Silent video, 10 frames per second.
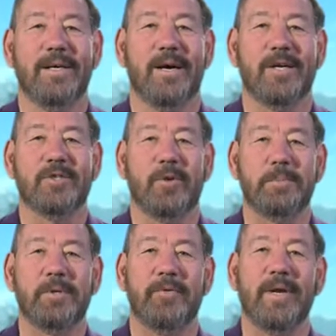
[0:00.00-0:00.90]
Our
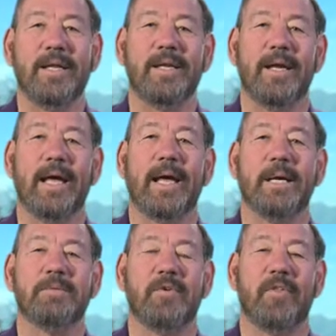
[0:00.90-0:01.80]
scripture reading today
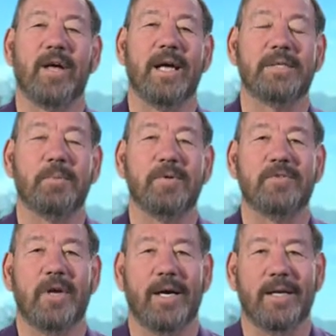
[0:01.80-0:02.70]
comes from the Gospel of
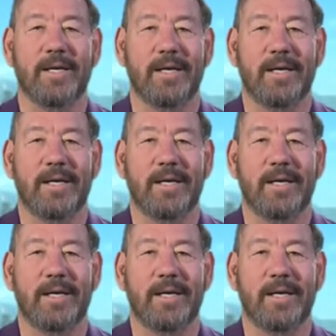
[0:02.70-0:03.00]
John.